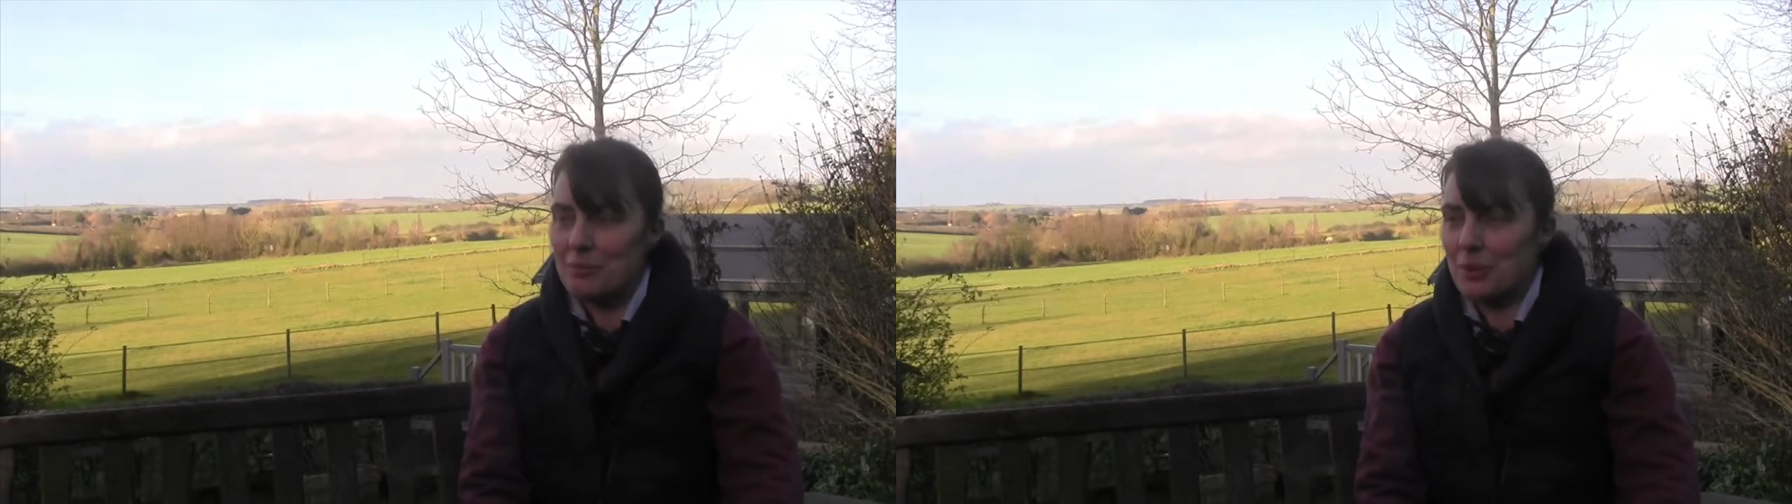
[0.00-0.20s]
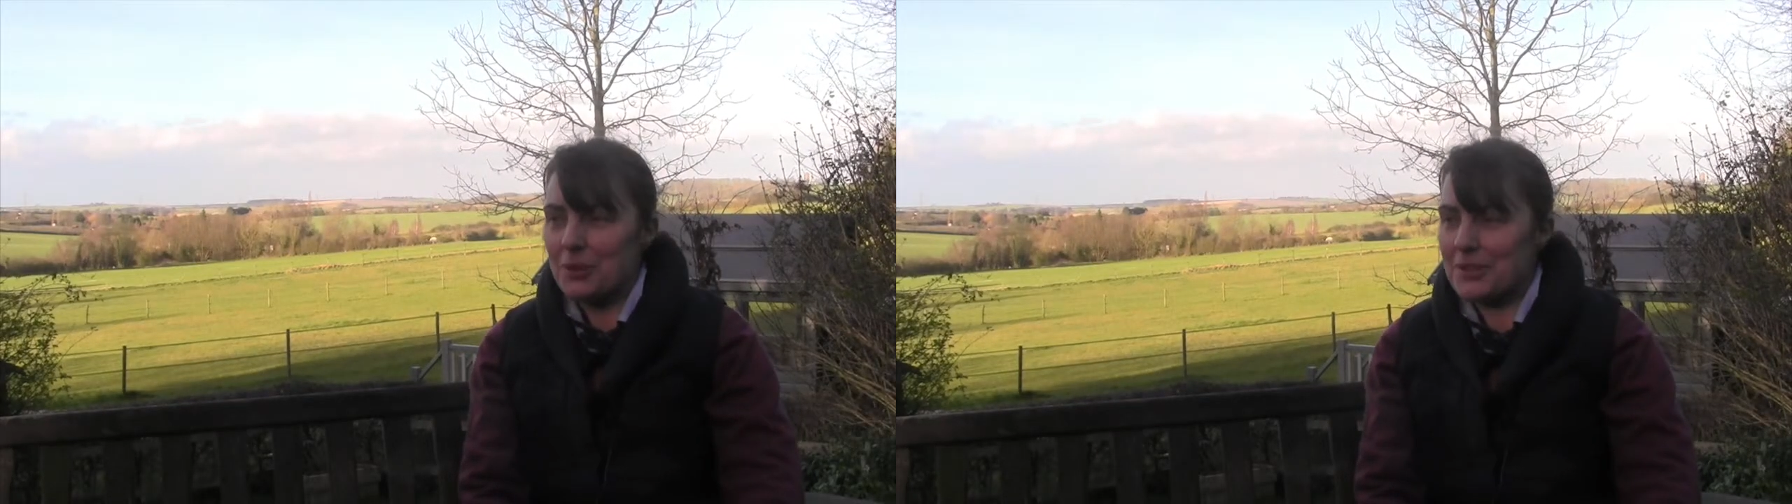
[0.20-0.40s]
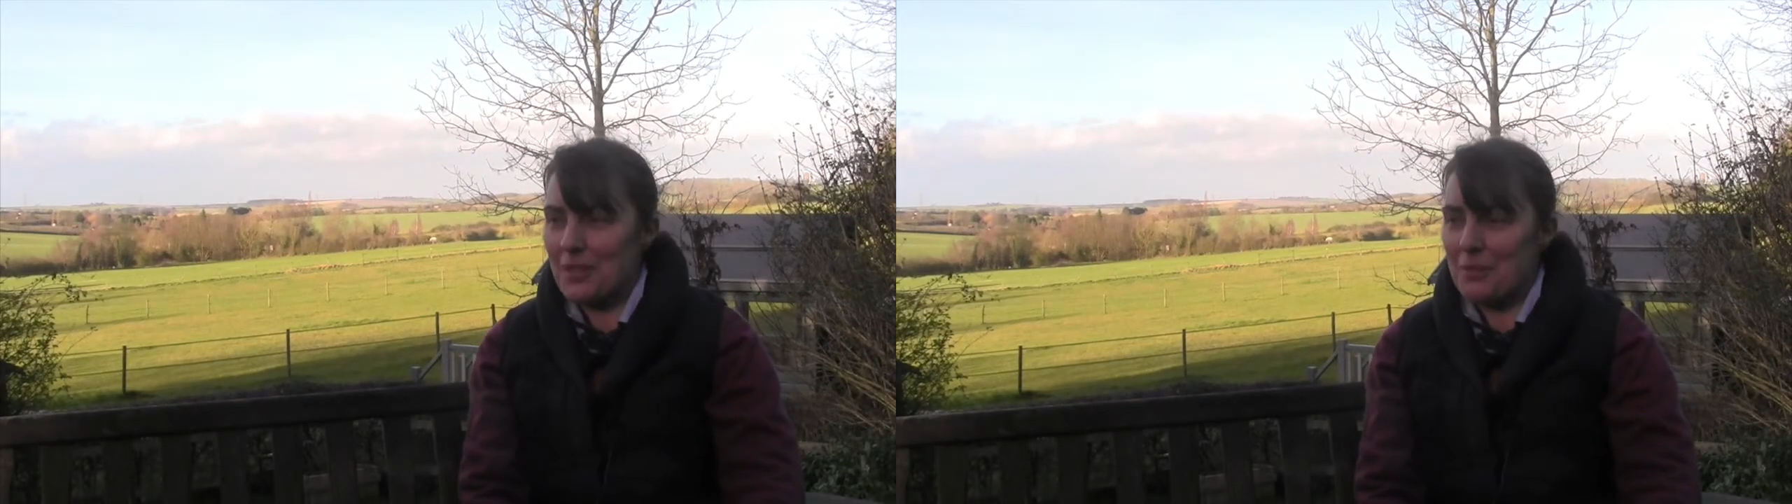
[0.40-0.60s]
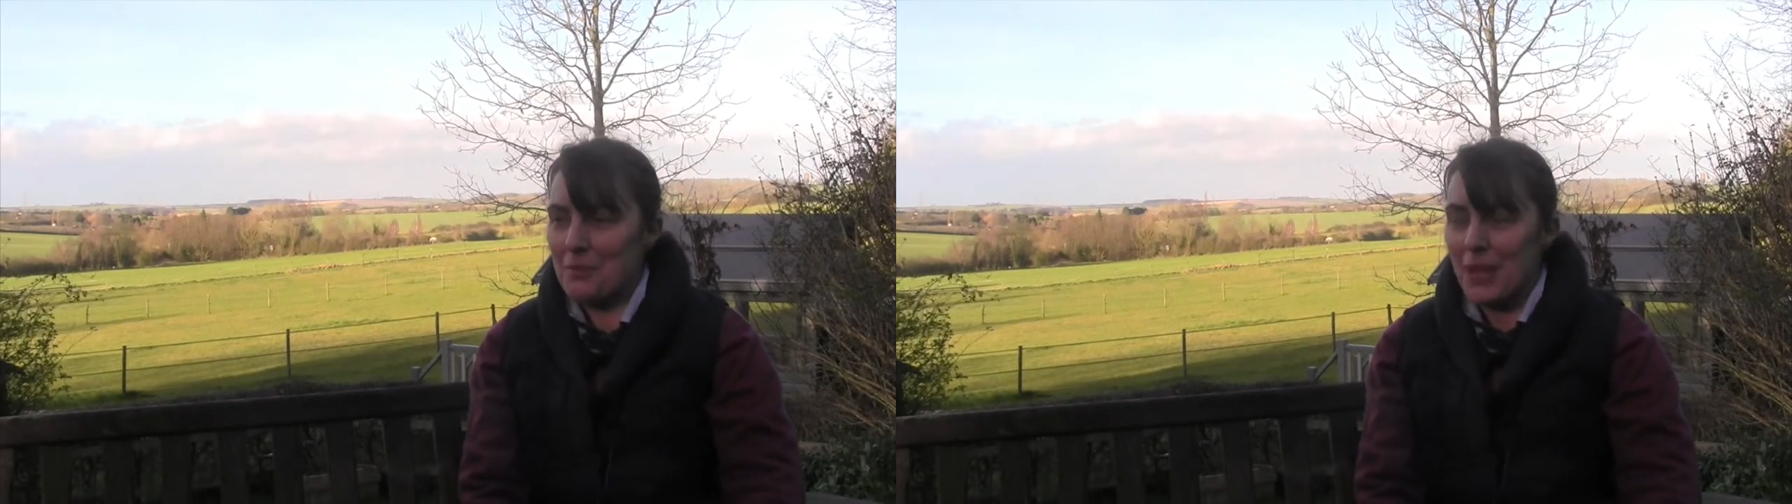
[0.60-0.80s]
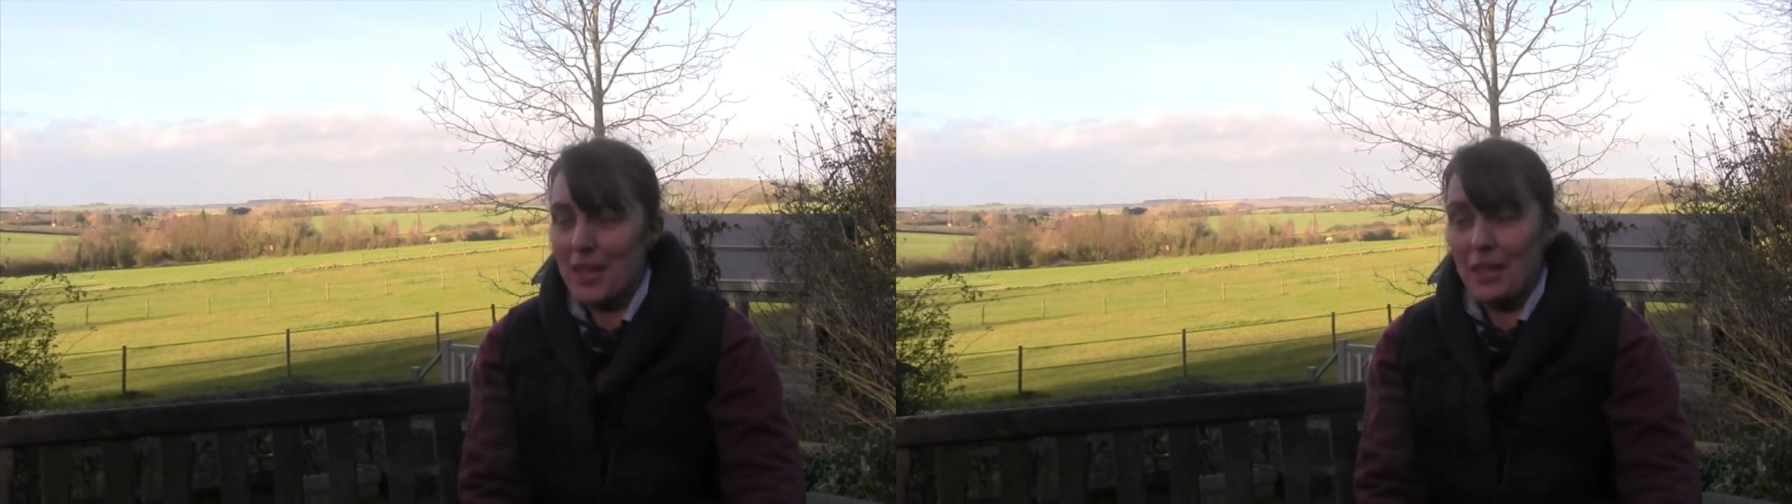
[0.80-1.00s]
but
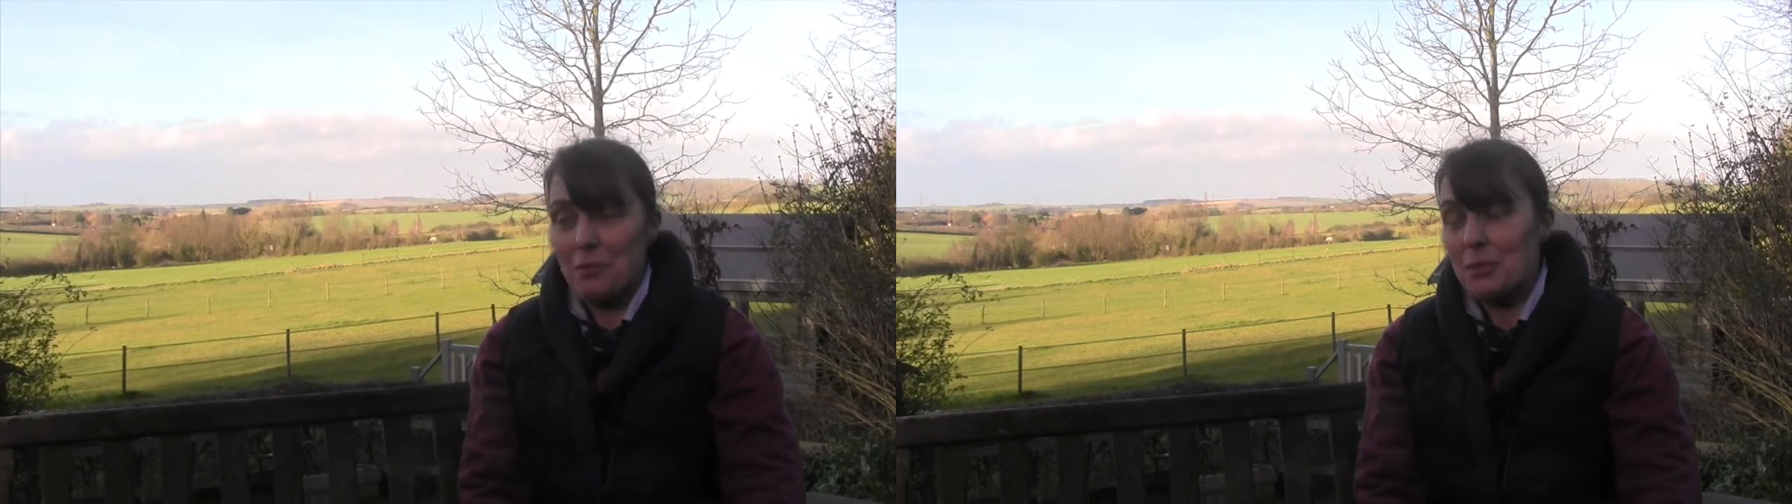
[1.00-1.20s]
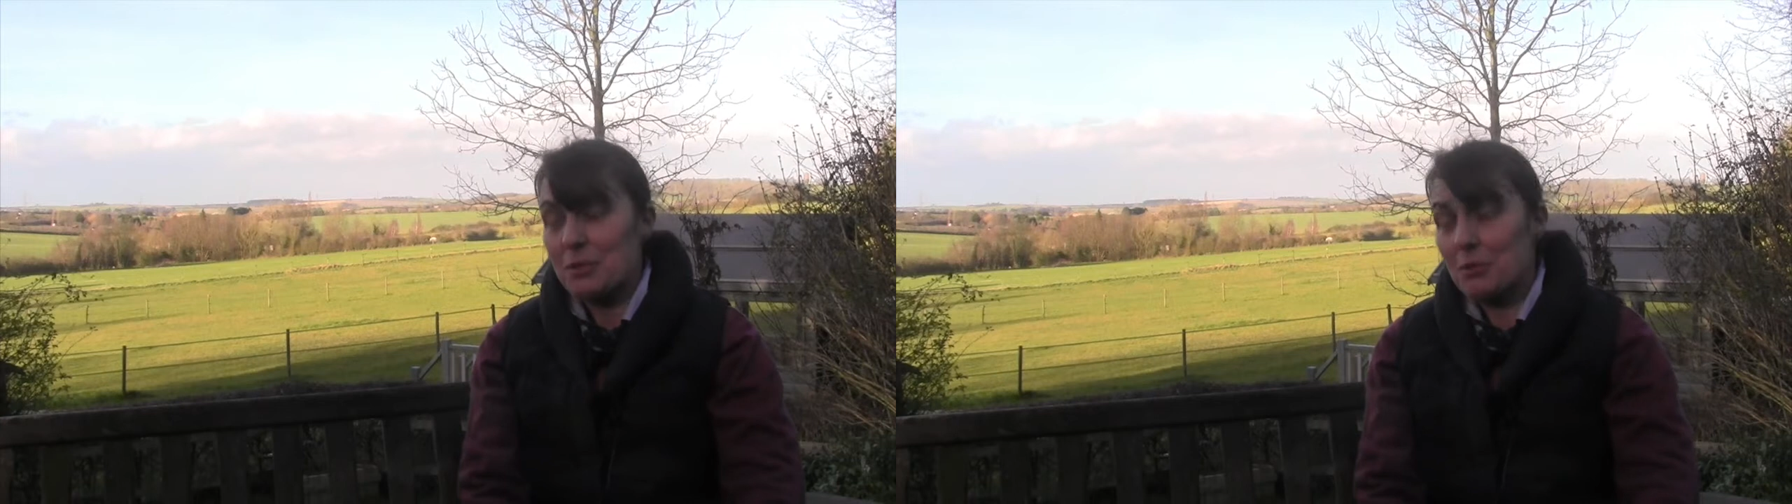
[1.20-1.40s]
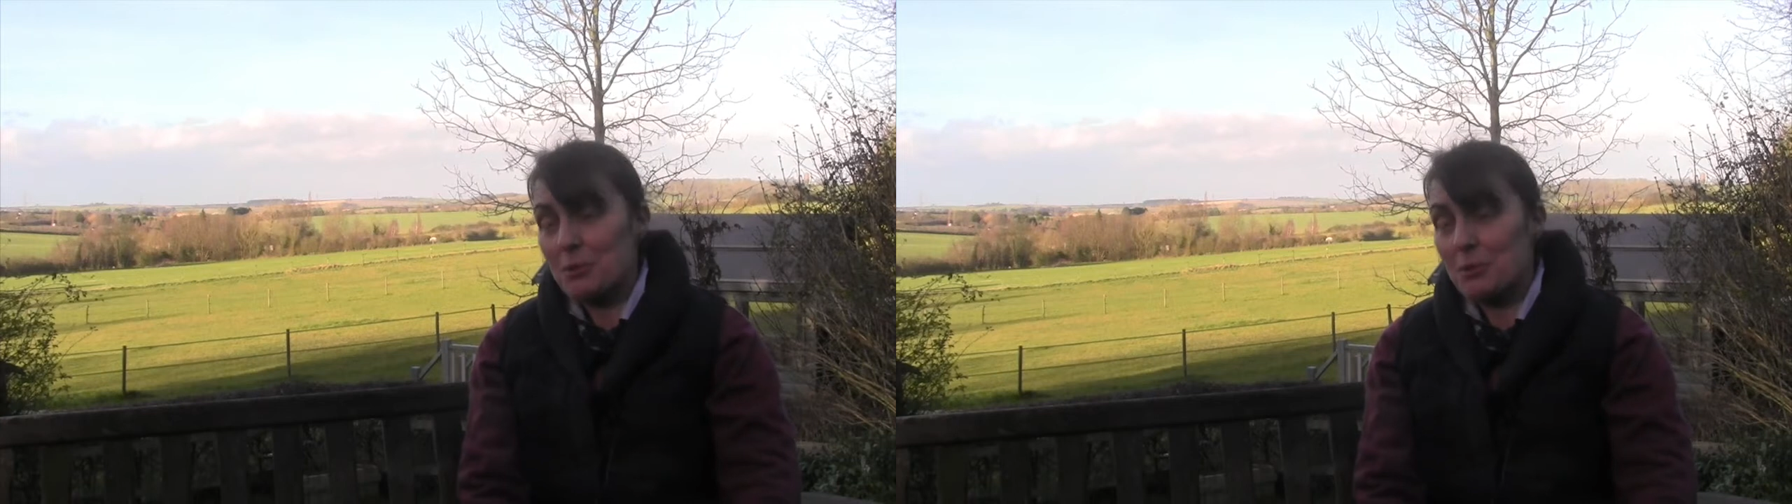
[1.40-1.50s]
it wasn't.